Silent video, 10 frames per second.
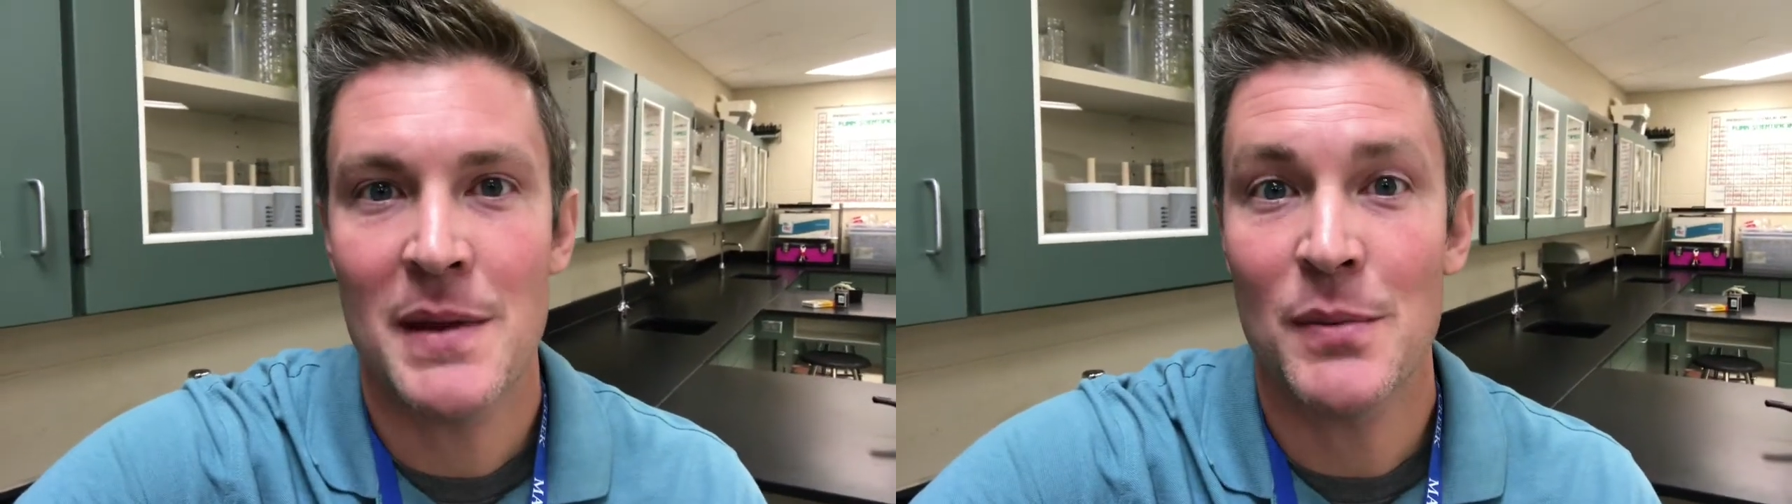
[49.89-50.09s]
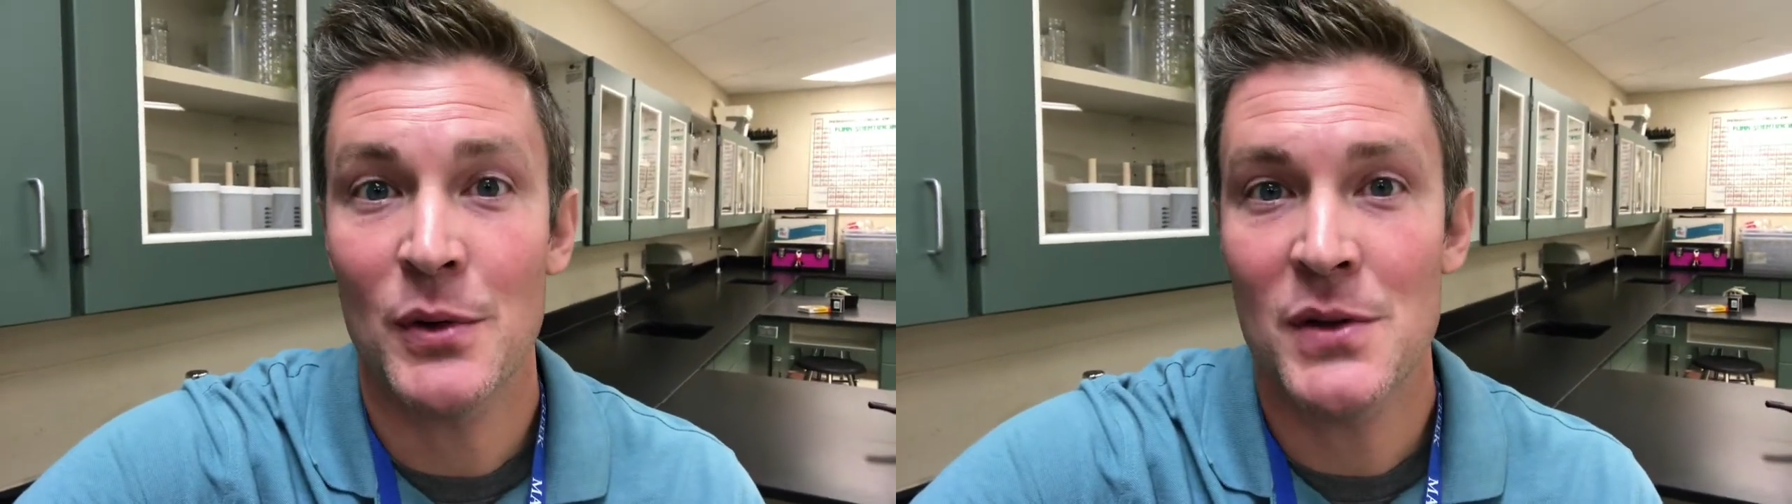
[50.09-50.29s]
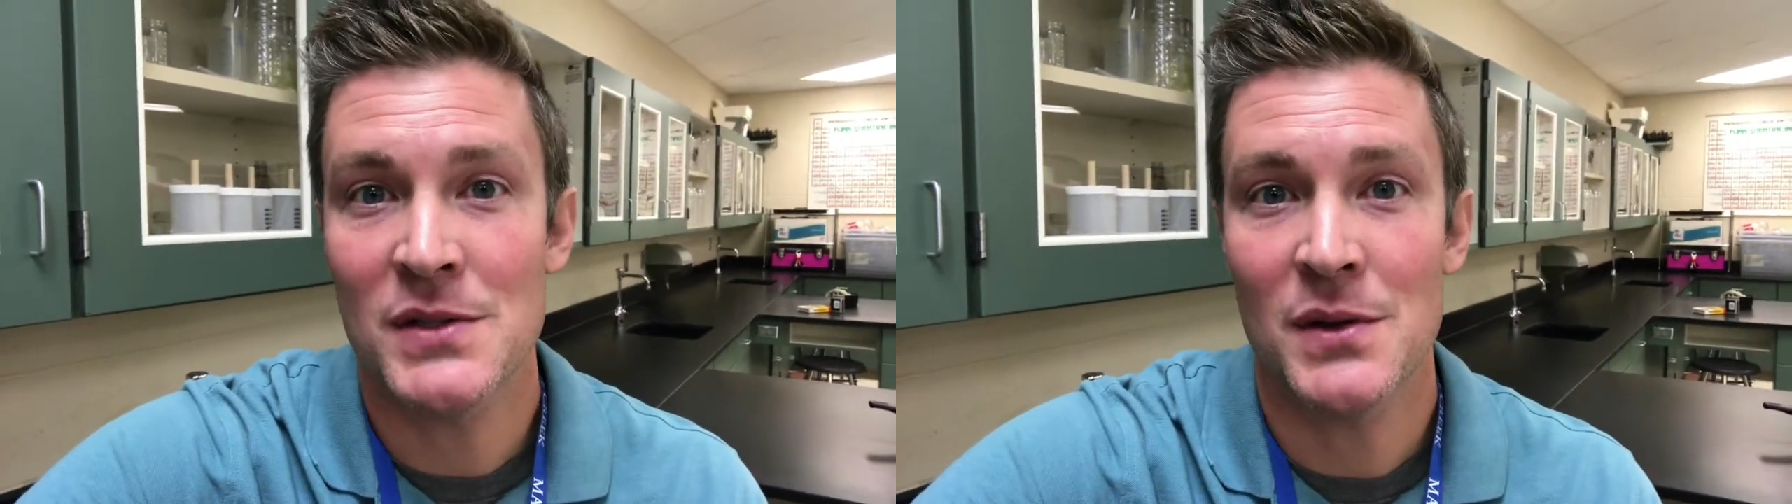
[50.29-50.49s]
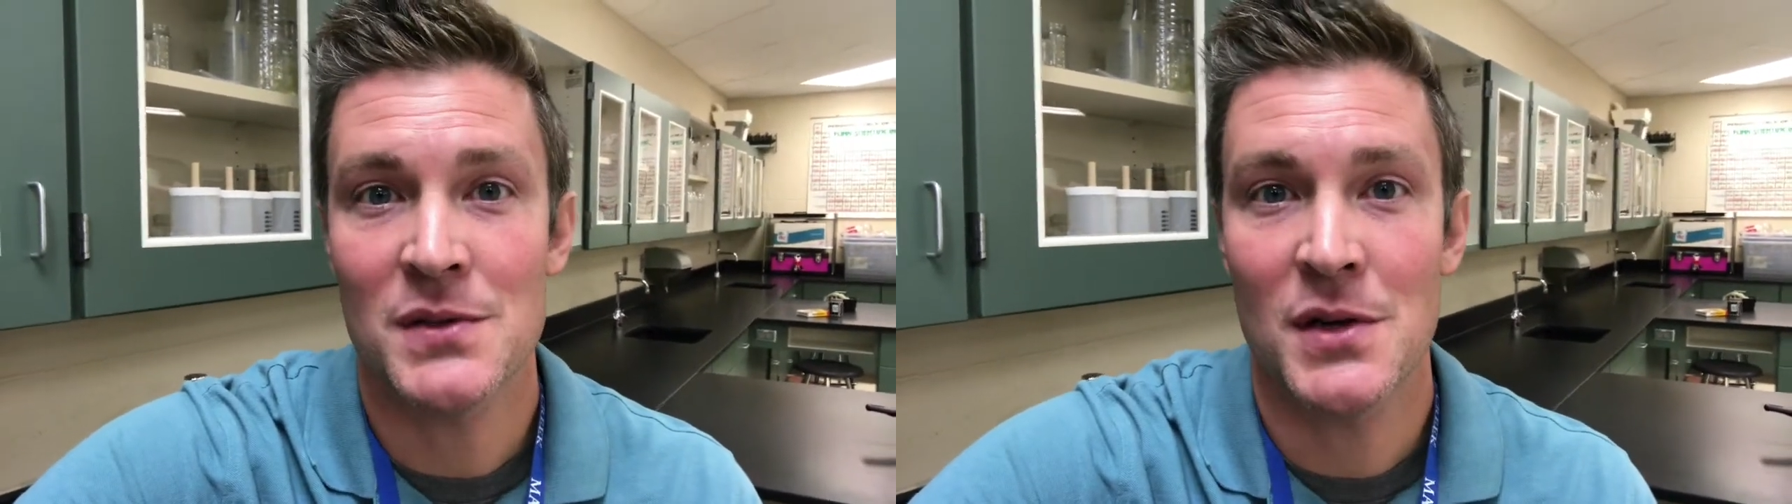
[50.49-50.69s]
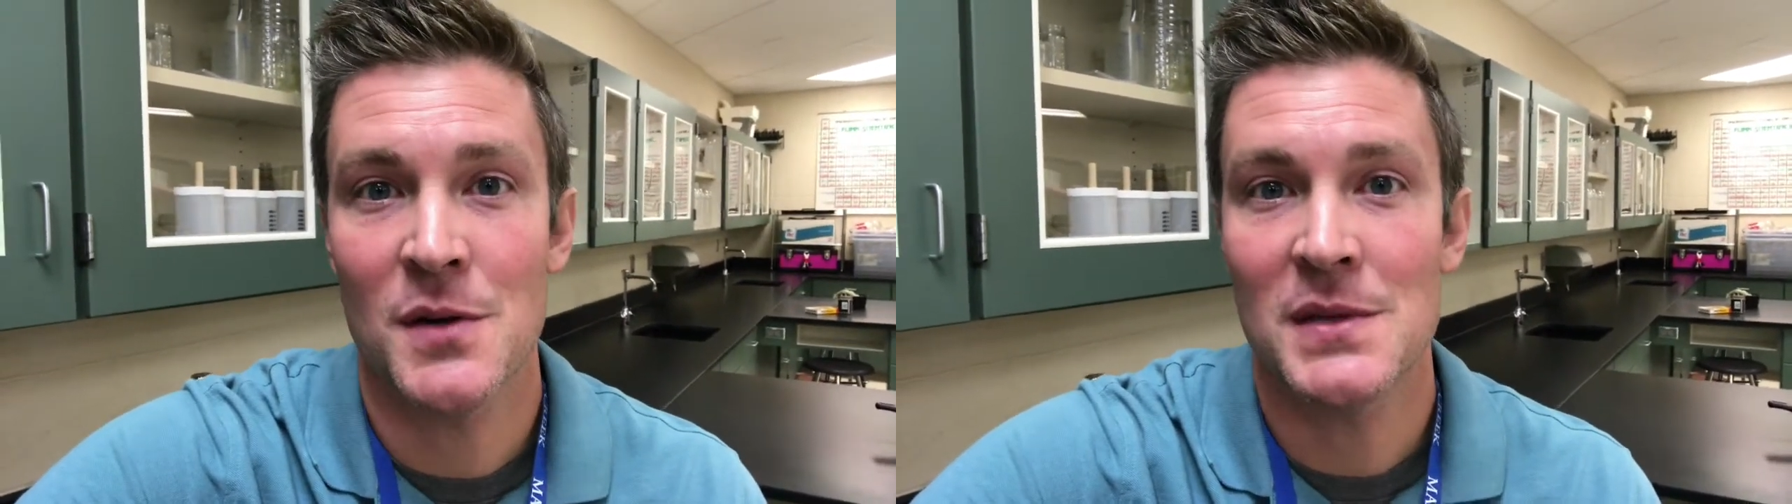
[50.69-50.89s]
people use
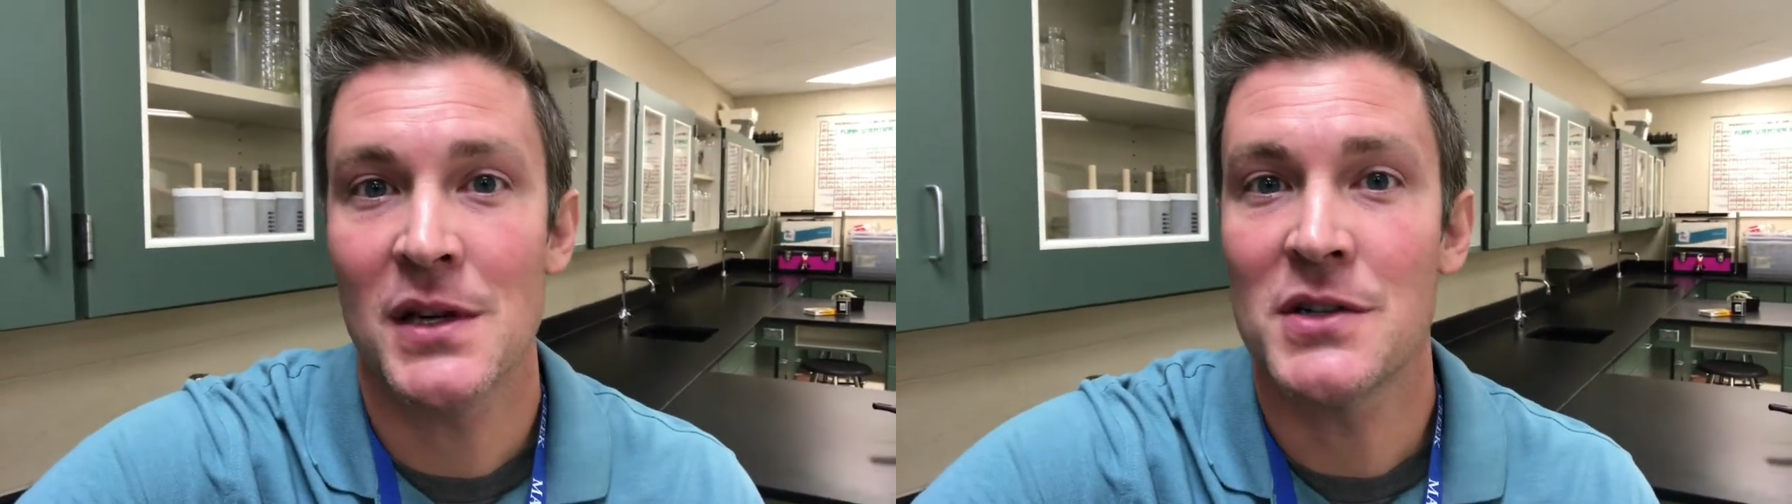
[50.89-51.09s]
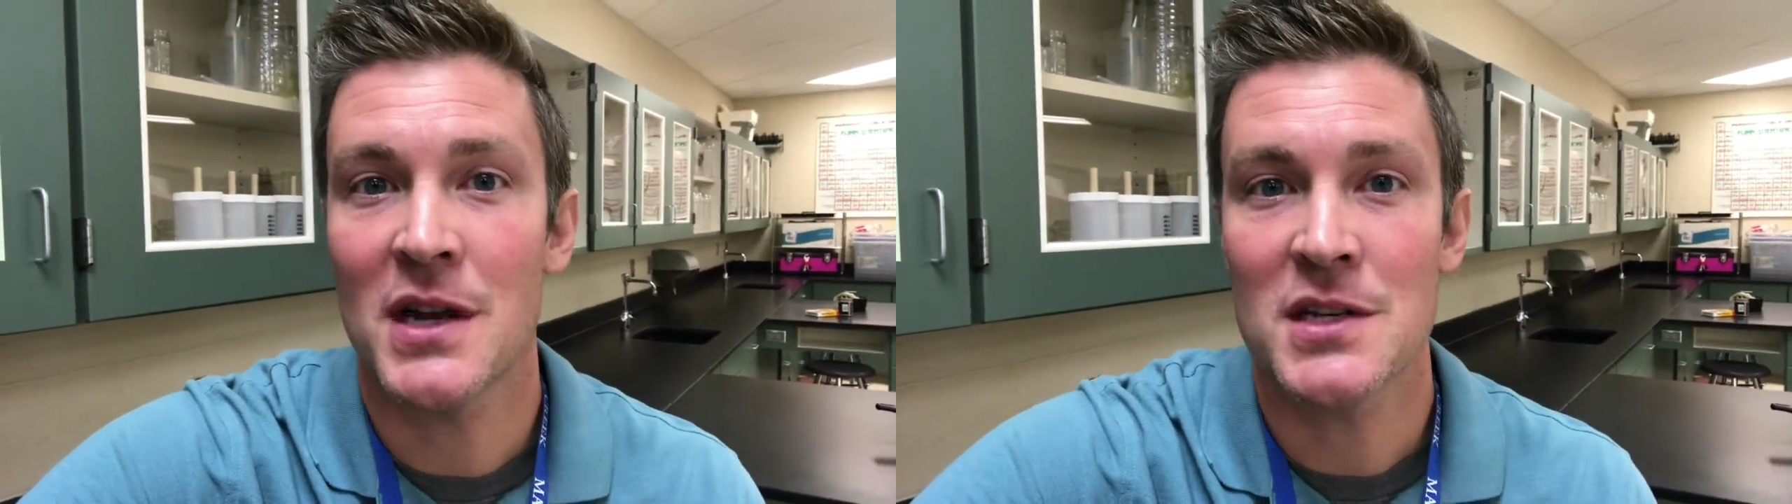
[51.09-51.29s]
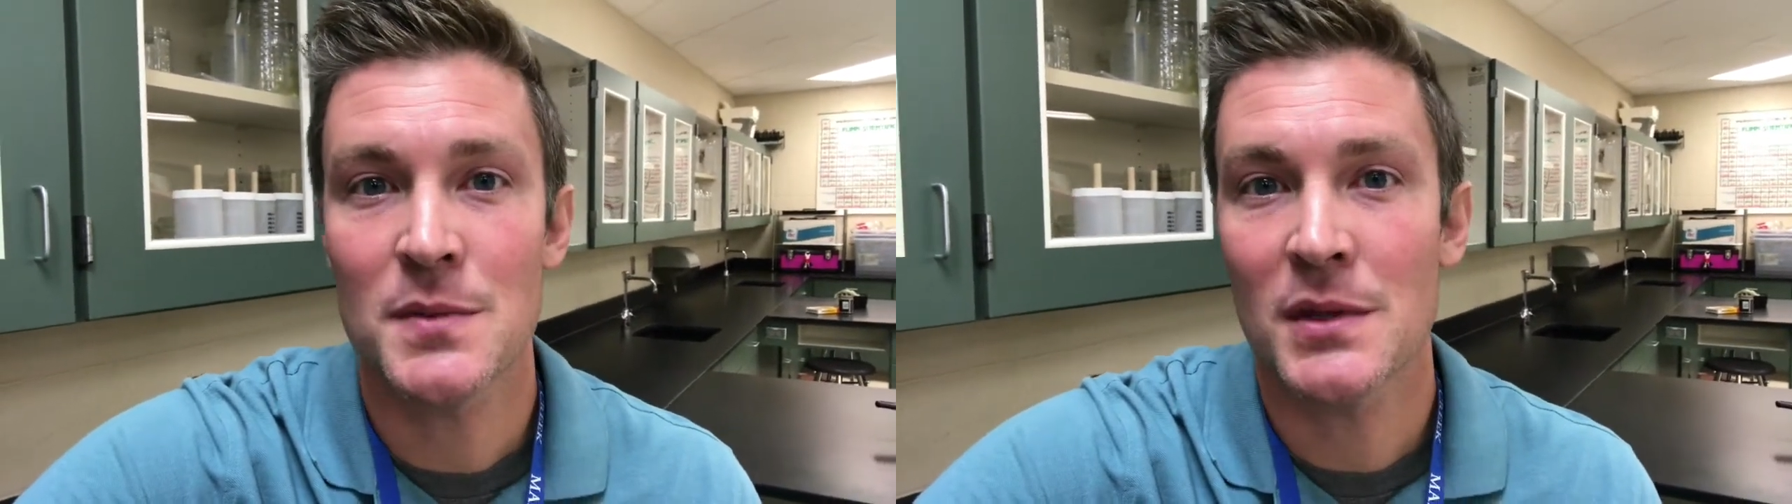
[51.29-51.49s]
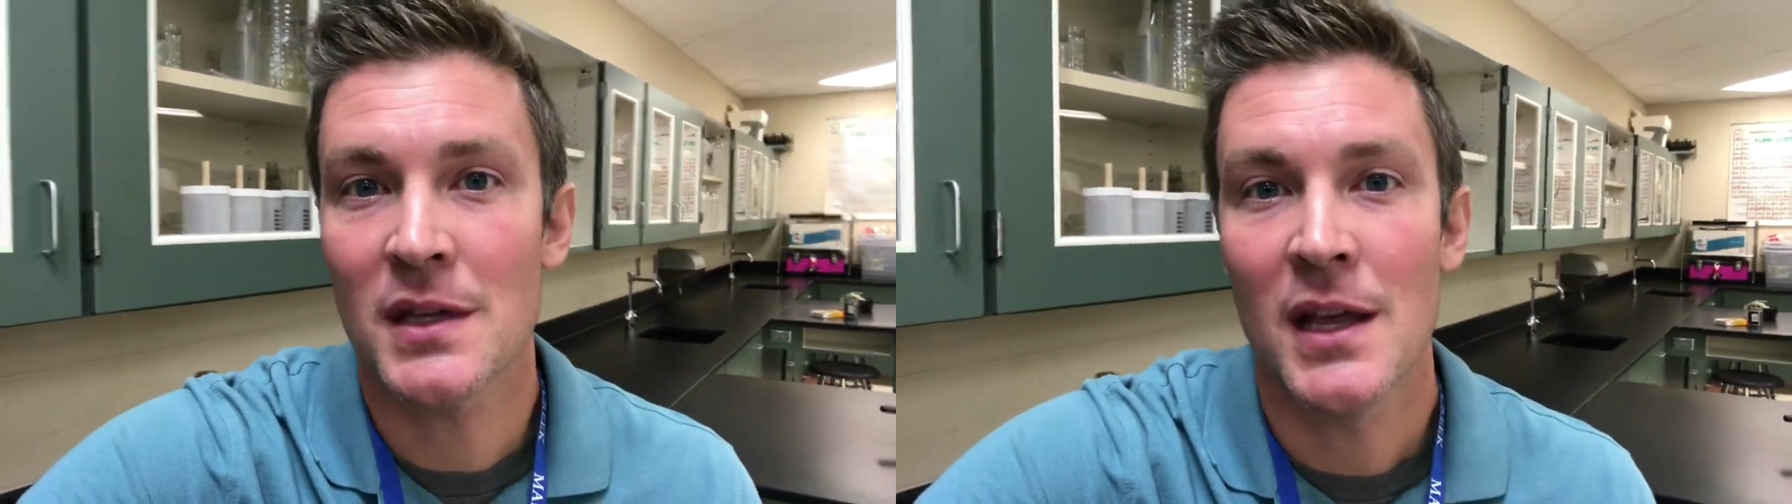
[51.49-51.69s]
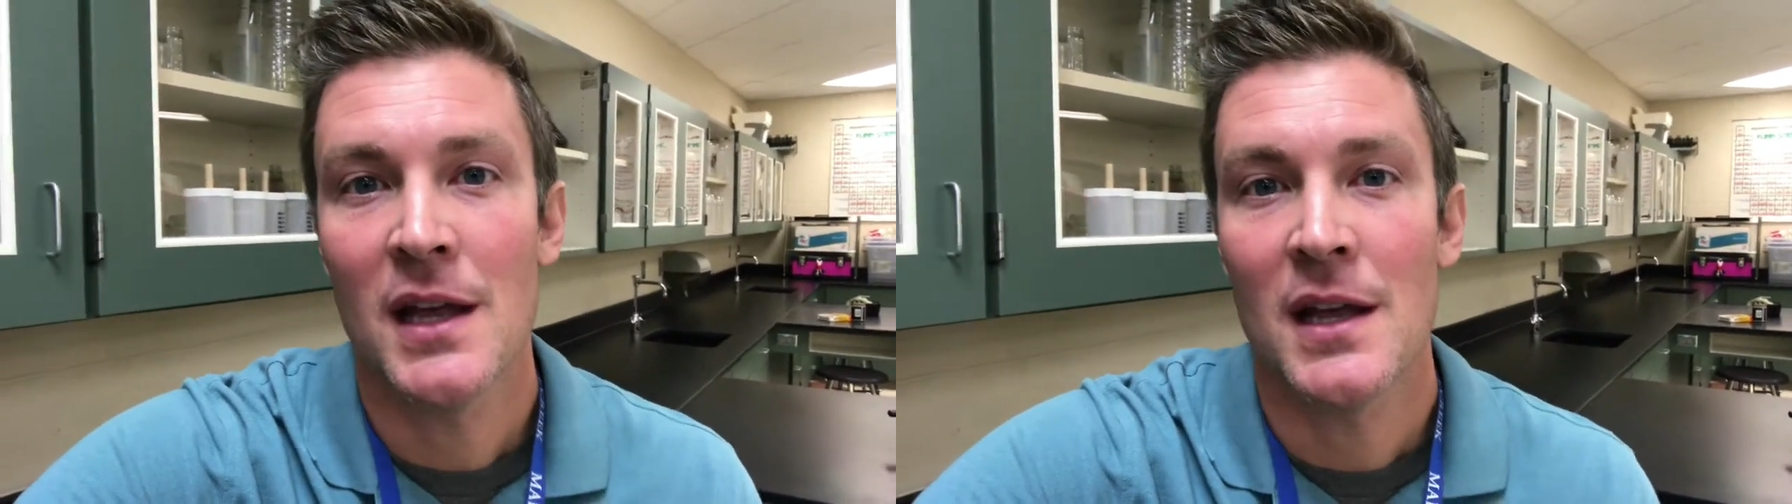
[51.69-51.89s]
those terms interchangeably,